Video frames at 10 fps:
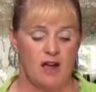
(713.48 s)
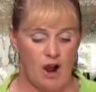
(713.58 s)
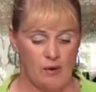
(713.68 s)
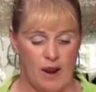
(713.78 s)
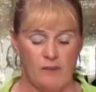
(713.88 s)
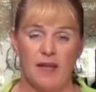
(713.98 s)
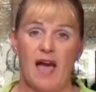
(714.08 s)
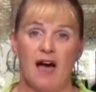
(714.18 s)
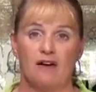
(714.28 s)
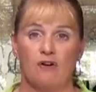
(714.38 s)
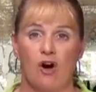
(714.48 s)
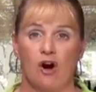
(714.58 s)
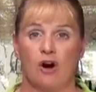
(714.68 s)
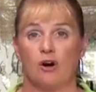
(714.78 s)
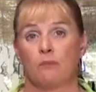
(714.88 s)
All right, we have
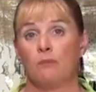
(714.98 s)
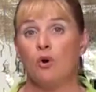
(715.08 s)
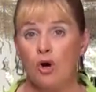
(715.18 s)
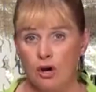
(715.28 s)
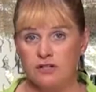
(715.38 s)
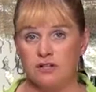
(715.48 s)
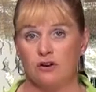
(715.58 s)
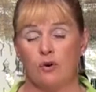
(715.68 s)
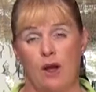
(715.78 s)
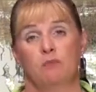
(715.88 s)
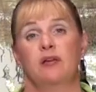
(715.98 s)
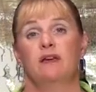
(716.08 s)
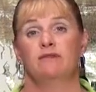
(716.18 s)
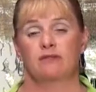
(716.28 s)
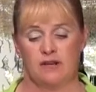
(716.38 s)
our cooked ground
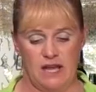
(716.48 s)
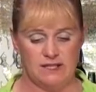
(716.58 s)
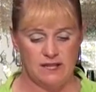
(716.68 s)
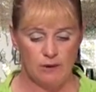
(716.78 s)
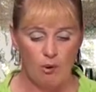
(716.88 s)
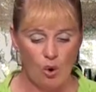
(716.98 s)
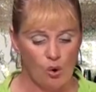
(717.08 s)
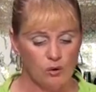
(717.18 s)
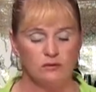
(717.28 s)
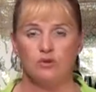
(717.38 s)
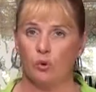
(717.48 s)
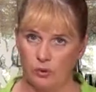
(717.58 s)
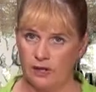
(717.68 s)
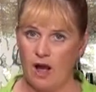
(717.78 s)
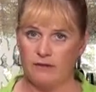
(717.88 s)
beef. It's in a bowl,
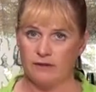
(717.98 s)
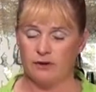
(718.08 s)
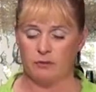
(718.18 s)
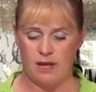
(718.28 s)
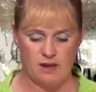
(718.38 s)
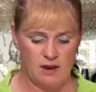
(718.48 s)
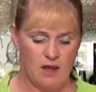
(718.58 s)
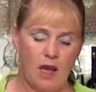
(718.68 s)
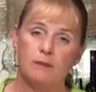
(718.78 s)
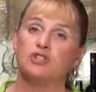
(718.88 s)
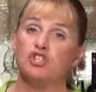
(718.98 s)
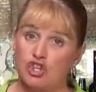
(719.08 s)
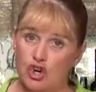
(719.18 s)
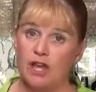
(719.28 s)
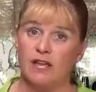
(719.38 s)
cooling off a little bit. I've been
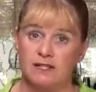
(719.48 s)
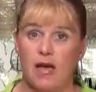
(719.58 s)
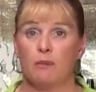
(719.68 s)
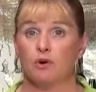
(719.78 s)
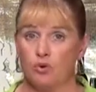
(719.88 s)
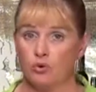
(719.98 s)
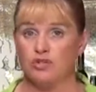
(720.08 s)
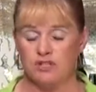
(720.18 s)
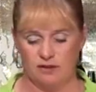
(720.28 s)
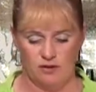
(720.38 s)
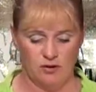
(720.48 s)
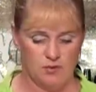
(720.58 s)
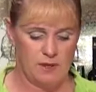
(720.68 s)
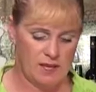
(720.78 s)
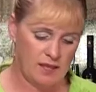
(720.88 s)
stirring it to help it cool just a little
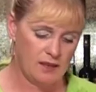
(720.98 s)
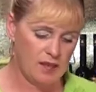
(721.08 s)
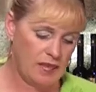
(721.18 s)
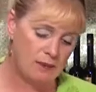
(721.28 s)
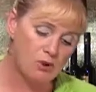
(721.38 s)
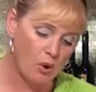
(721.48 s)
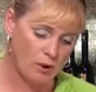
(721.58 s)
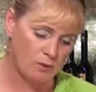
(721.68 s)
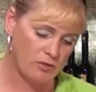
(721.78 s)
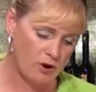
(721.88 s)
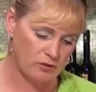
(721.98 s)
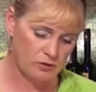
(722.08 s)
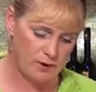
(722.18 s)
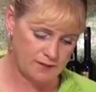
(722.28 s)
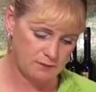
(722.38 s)
can keep going with our
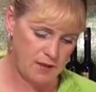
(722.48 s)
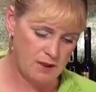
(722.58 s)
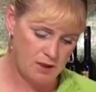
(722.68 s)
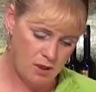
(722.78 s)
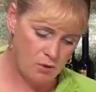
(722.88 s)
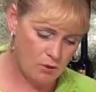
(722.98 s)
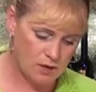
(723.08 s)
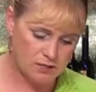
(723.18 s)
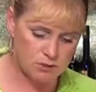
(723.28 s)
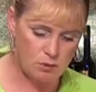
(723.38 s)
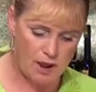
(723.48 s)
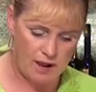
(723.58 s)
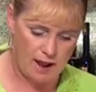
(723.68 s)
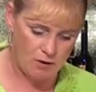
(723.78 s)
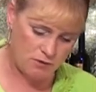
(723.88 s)
little recipe. We're going to spread
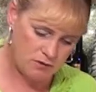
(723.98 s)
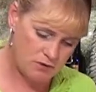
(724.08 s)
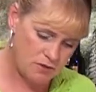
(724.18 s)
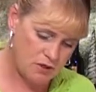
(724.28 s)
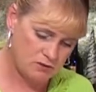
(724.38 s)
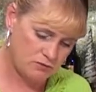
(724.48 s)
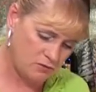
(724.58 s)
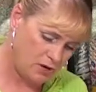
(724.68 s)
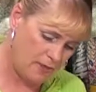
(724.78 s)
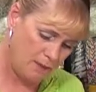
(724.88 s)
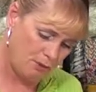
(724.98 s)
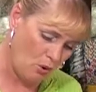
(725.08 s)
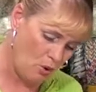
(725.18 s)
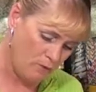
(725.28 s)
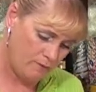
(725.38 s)
it out in the
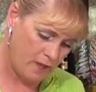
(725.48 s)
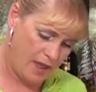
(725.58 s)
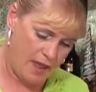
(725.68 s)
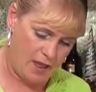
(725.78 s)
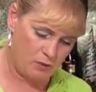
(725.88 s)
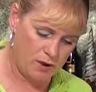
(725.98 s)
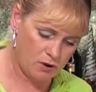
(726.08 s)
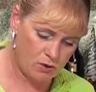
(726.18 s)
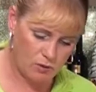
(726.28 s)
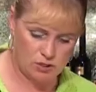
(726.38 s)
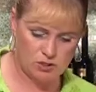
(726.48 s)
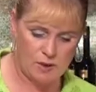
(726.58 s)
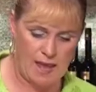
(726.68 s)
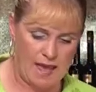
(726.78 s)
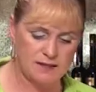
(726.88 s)
bowl and we are going
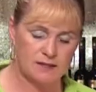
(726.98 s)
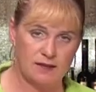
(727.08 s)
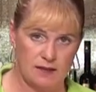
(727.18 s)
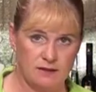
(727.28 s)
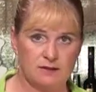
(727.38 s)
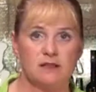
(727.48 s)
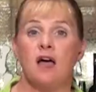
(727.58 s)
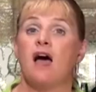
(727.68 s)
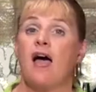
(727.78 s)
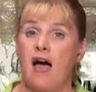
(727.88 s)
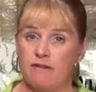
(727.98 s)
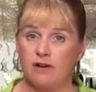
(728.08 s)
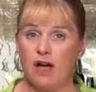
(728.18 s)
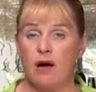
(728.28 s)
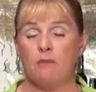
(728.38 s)
to add to this
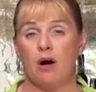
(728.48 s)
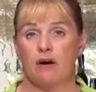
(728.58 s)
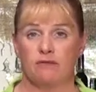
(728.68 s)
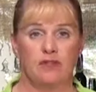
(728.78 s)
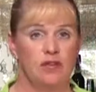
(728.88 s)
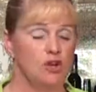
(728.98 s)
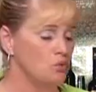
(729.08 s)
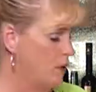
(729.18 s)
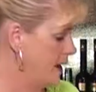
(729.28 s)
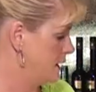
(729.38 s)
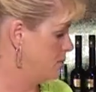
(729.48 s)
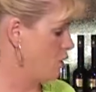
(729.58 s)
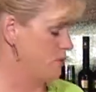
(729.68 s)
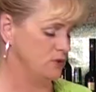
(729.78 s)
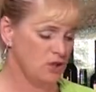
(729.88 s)
1/2 cup of the grated
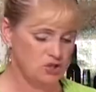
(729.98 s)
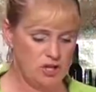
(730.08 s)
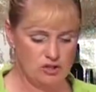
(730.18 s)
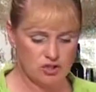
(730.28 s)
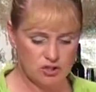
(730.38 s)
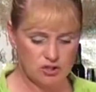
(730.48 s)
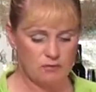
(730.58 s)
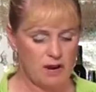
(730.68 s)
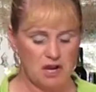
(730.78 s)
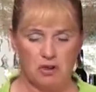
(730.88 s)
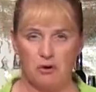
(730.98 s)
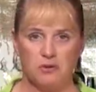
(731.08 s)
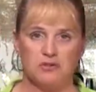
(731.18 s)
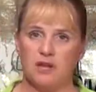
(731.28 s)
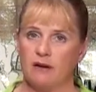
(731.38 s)
Parmesan cheese, just the regular
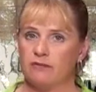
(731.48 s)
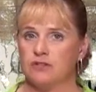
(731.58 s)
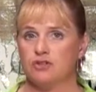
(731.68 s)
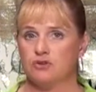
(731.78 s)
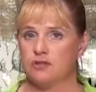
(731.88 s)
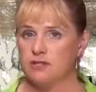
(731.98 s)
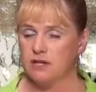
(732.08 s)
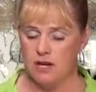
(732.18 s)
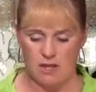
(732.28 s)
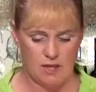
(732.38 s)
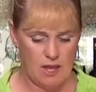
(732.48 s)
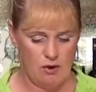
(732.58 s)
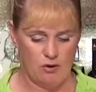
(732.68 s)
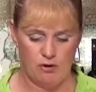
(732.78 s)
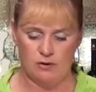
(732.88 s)
old stuff that's usually sitting on the
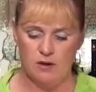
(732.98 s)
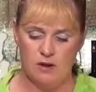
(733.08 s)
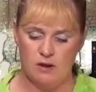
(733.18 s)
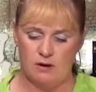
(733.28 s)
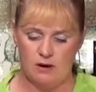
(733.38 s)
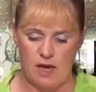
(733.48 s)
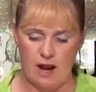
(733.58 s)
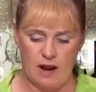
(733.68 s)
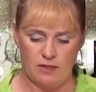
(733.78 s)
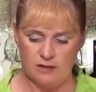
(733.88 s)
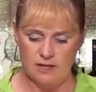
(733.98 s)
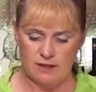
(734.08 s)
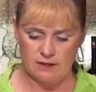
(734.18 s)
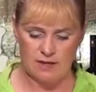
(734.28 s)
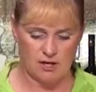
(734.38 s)
counter, not out of the
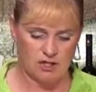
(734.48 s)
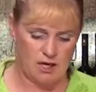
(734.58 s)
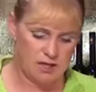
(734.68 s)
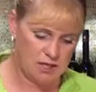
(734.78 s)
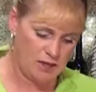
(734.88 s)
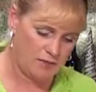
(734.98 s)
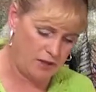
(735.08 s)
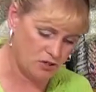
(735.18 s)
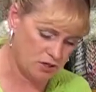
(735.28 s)
deli section, anything like that,